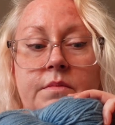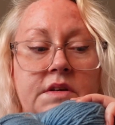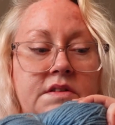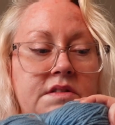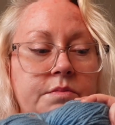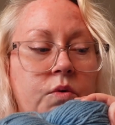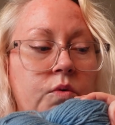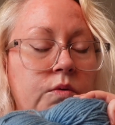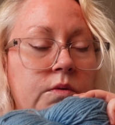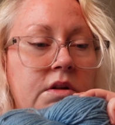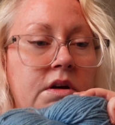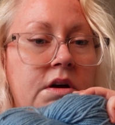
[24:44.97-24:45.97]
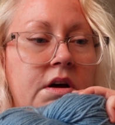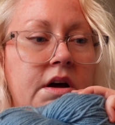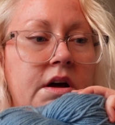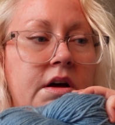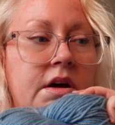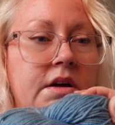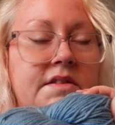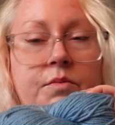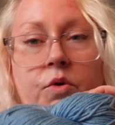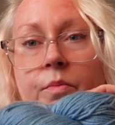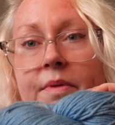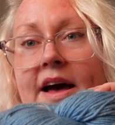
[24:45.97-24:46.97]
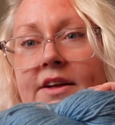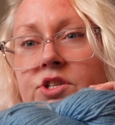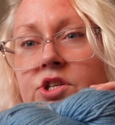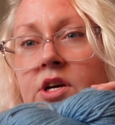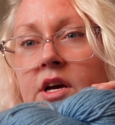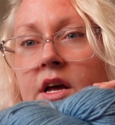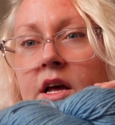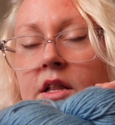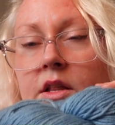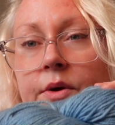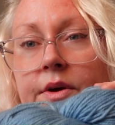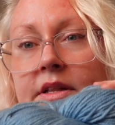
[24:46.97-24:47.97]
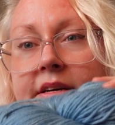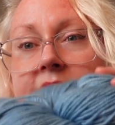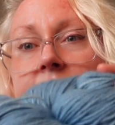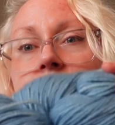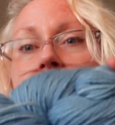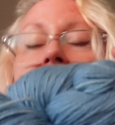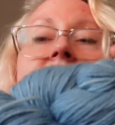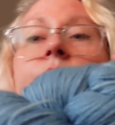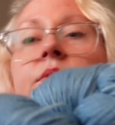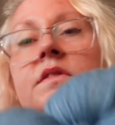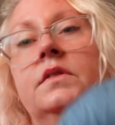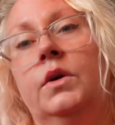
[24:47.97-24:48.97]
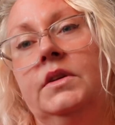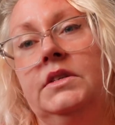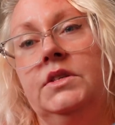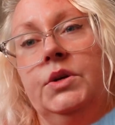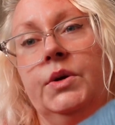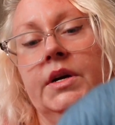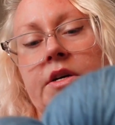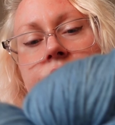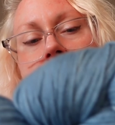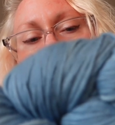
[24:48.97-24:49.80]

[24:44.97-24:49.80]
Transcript: small batch, locally sourced, was sold in 200